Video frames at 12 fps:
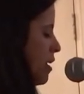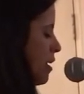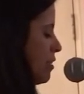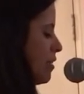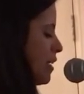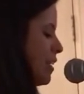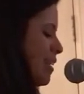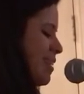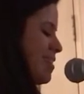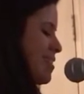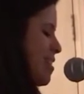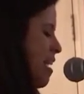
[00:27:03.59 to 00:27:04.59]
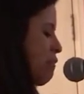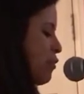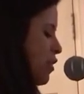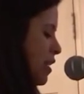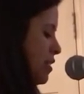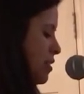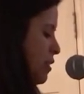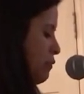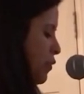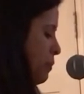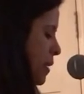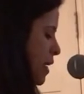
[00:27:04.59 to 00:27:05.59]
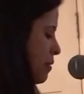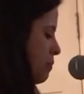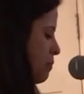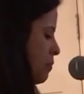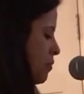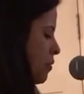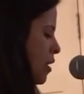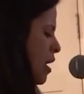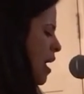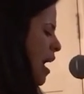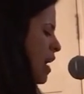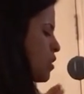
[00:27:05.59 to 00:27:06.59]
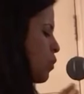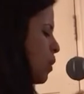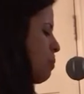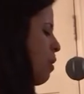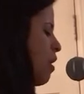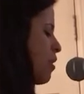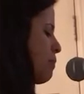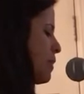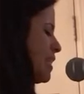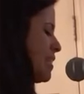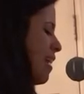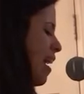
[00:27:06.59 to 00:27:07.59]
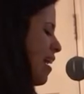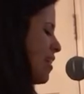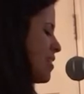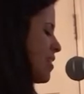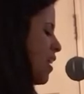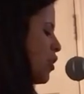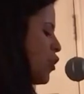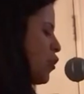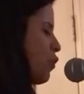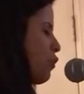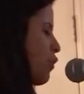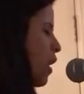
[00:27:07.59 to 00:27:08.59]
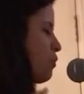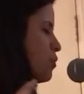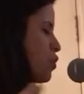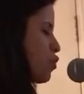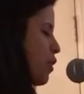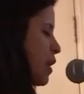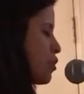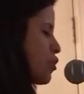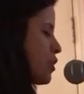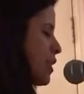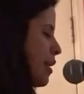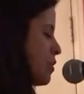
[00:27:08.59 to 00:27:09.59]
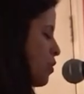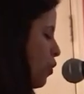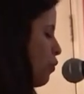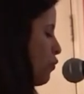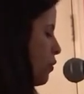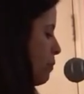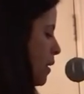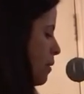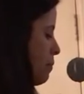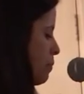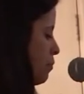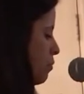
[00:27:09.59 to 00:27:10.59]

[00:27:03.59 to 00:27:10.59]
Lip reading: Healing is never easy for me. As one part of me dies, a newfound stranger takes over me.